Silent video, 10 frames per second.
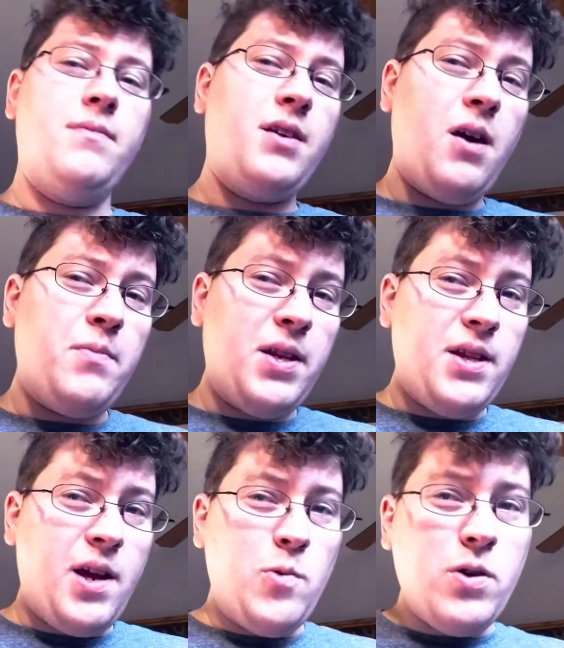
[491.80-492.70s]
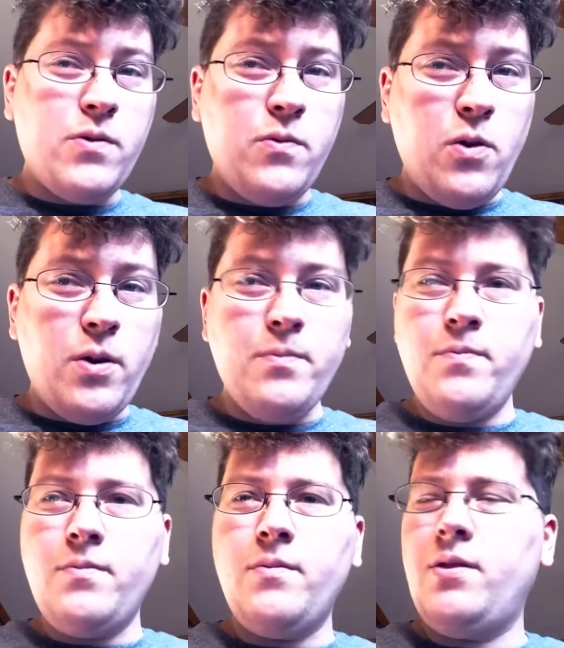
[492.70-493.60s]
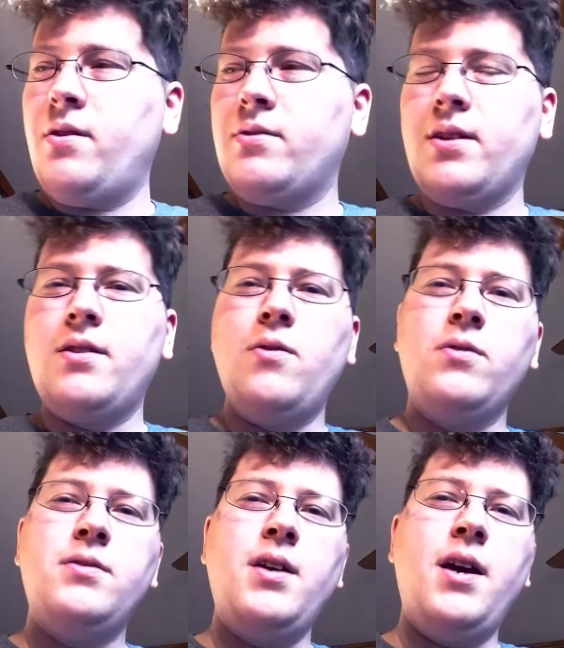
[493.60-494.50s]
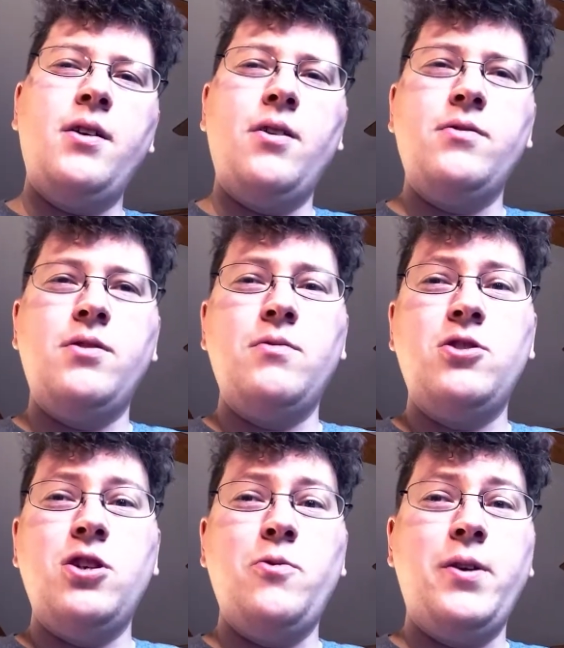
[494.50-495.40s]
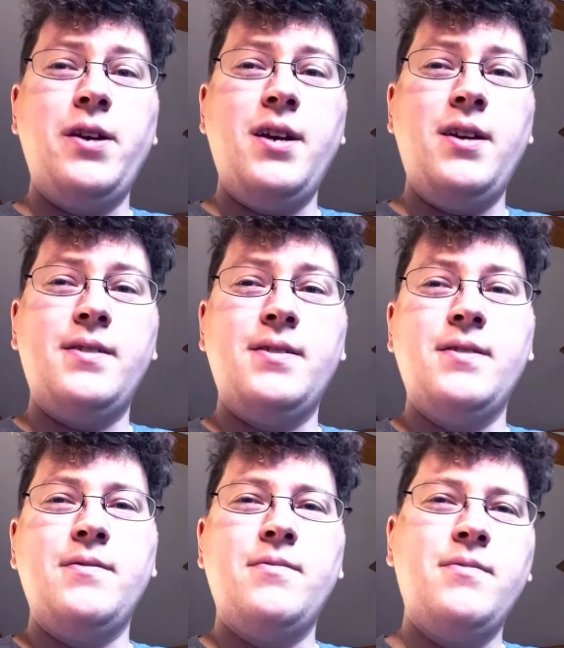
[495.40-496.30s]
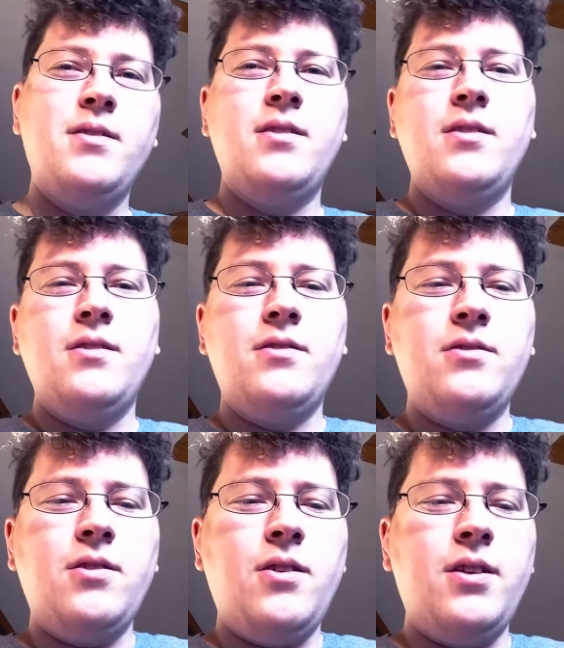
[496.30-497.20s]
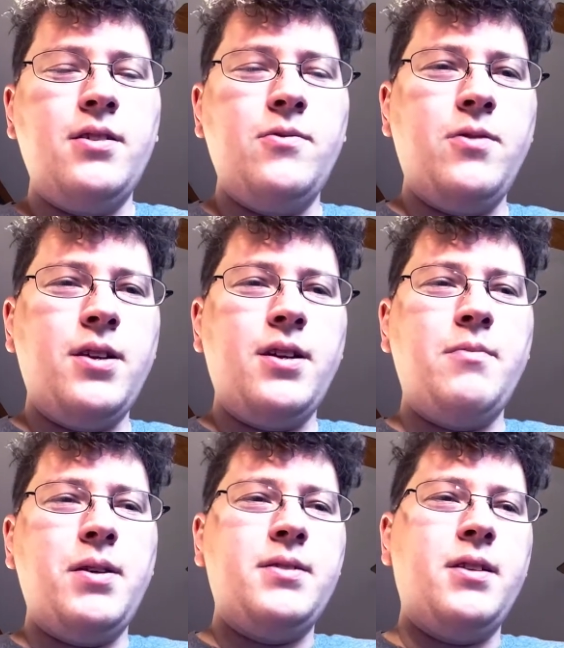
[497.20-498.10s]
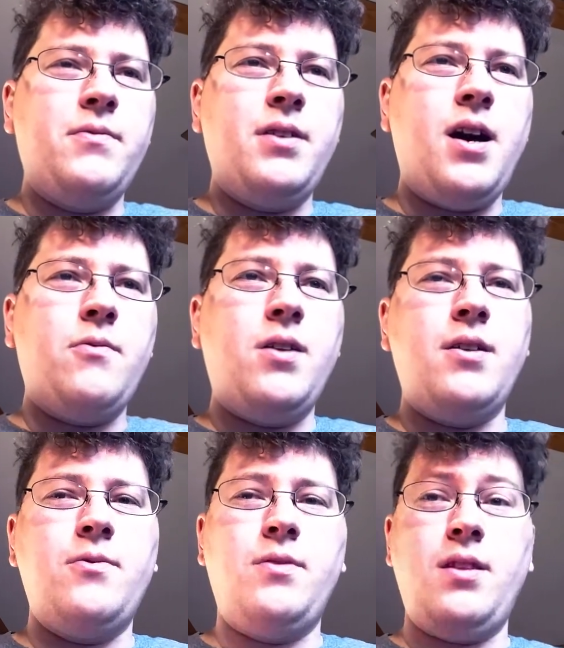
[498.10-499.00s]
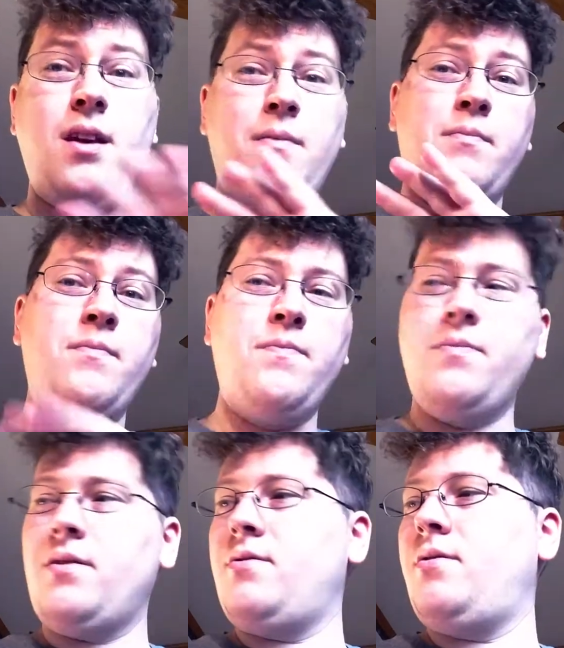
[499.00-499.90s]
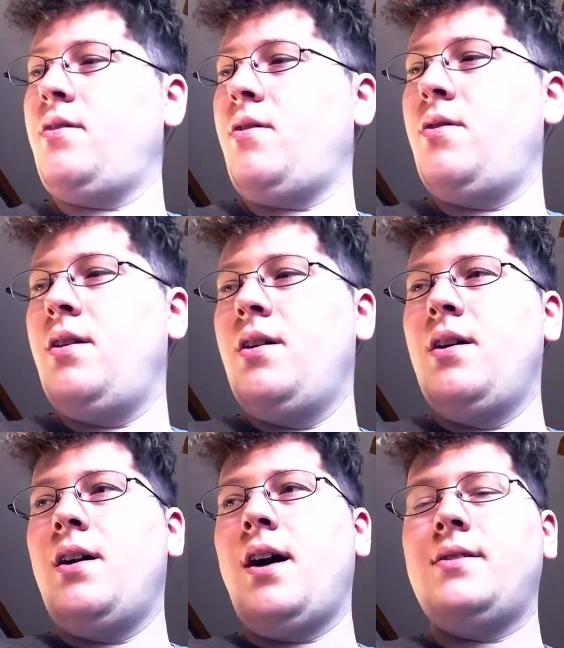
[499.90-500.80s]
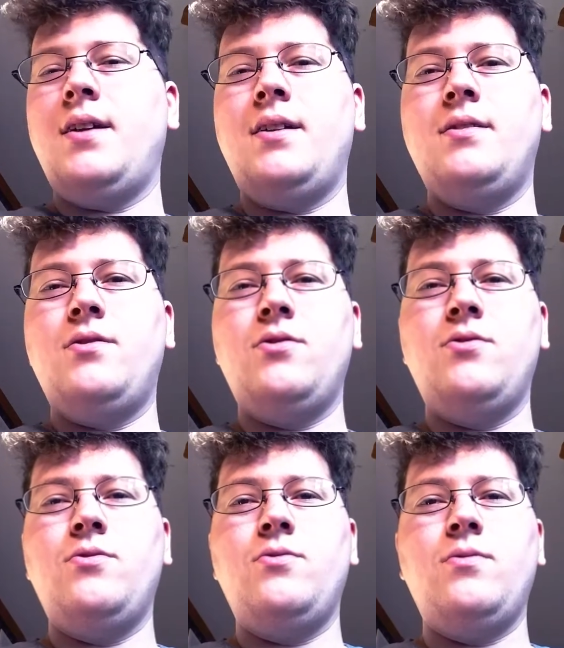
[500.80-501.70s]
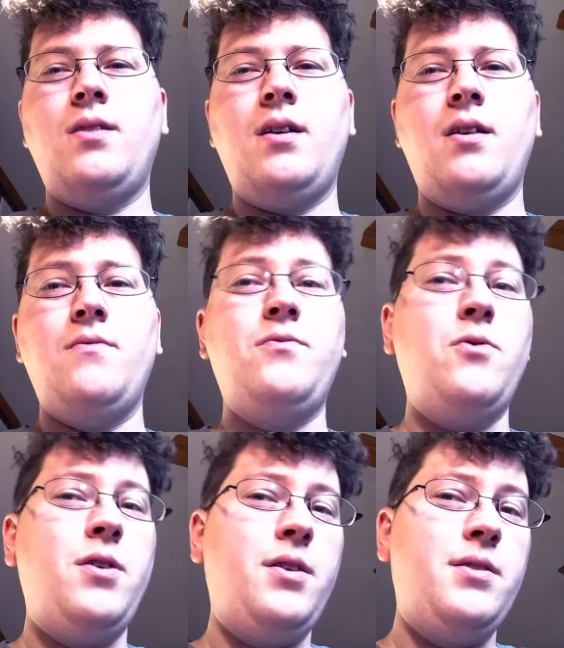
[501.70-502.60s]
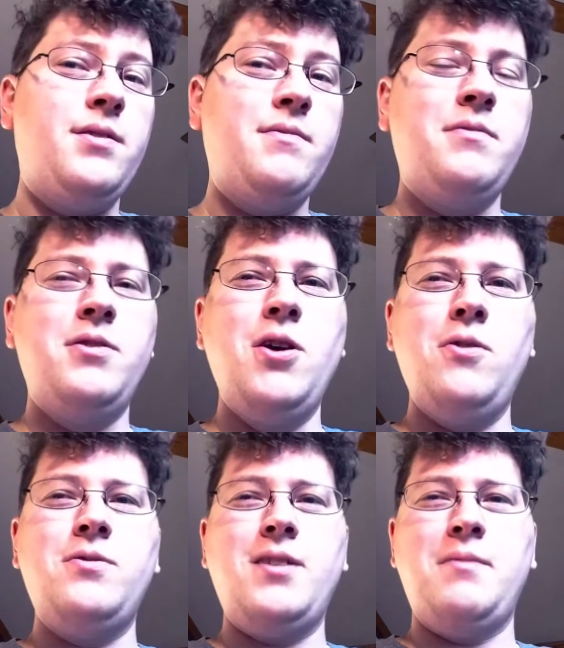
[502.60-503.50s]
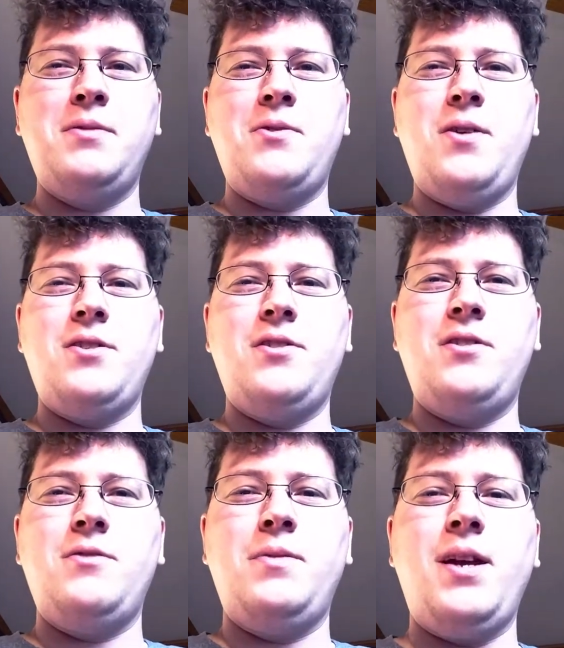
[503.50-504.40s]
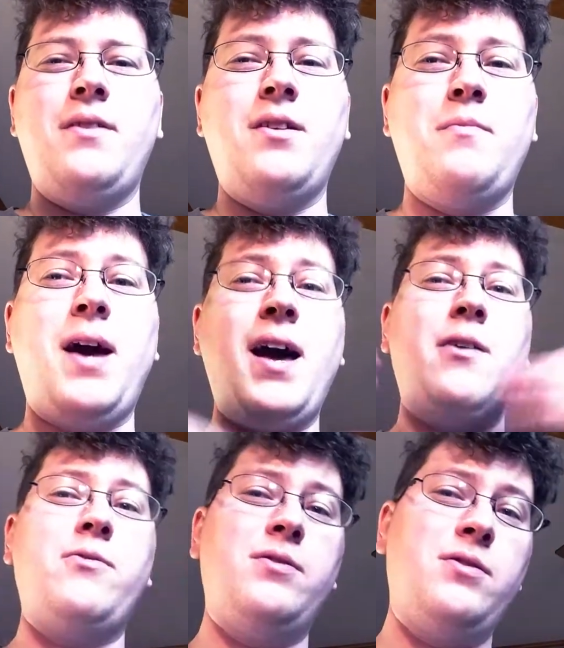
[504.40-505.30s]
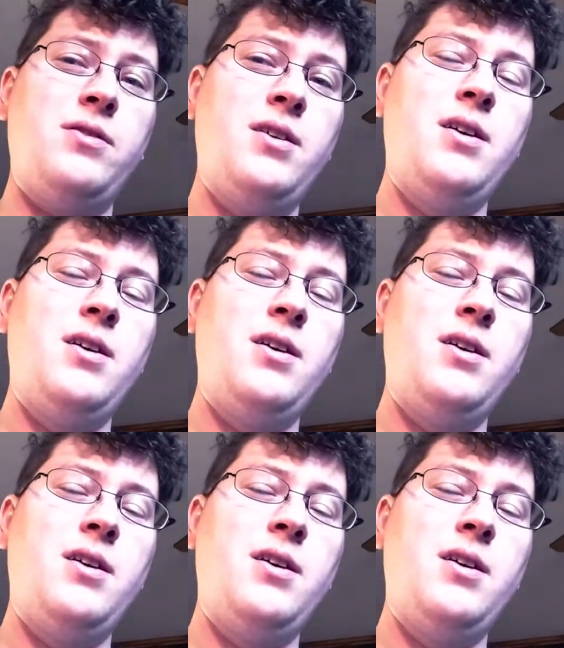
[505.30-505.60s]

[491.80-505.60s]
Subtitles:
the company that I worked for. You know, it's like the old saying goes, don't shit where you eat. So I didn't want to get myself in hot water with them, so I tended to avoid those types of questions. But now that I'm out,